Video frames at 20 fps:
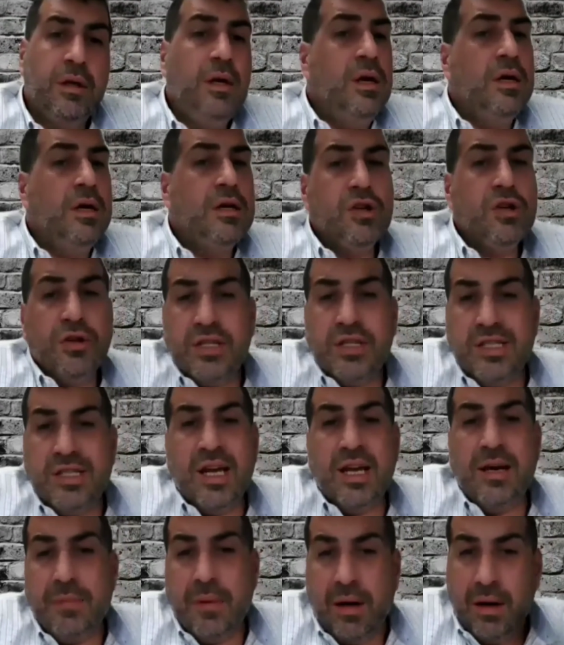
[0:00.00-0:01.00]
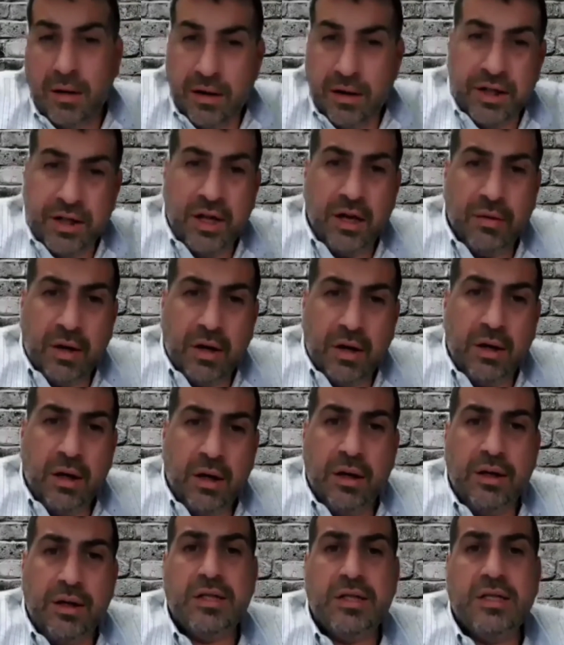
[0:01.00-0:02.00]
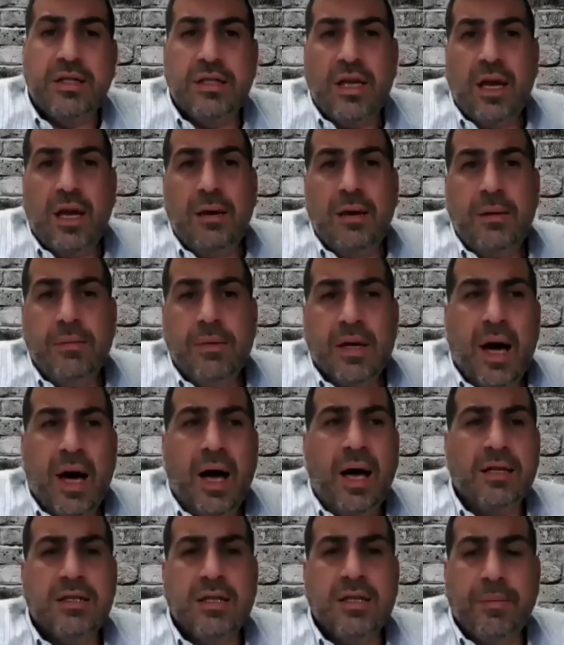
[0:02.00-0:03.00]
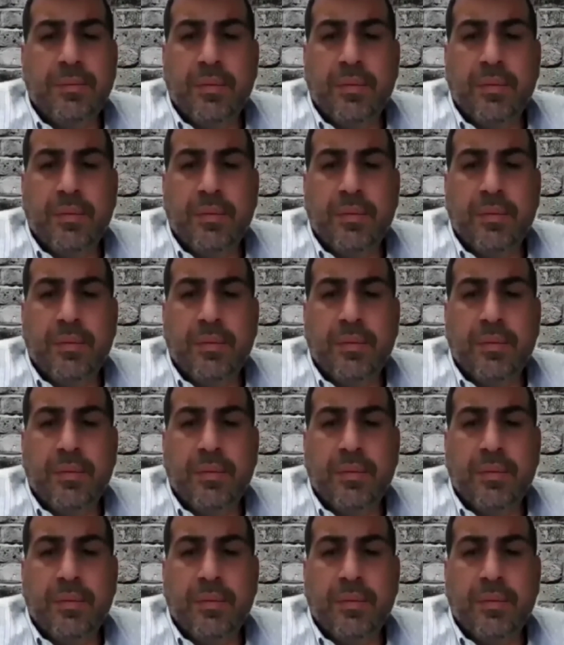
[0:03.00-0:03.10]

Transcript: So the same theory, the same concept